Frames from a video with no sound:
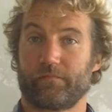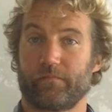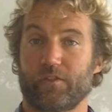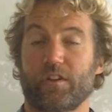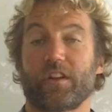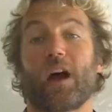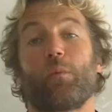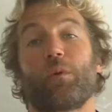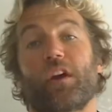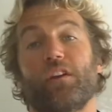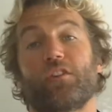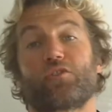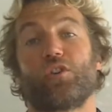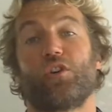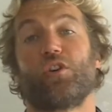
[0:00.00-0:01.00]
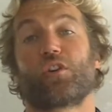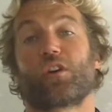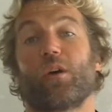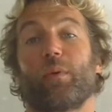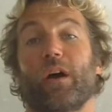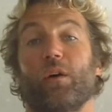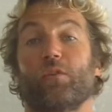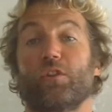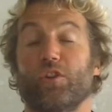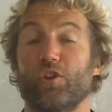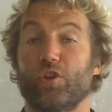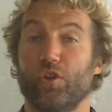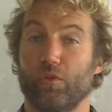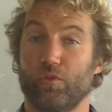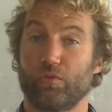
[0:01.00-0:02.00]
So now we're going to talk about
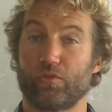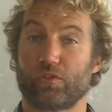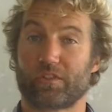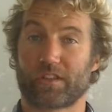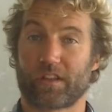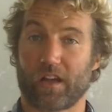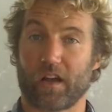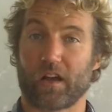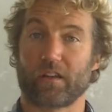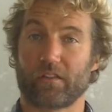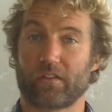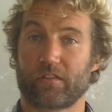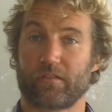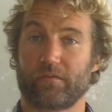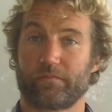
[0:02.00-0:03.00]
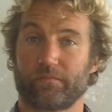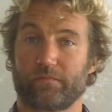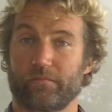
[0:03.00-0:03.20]
used kites.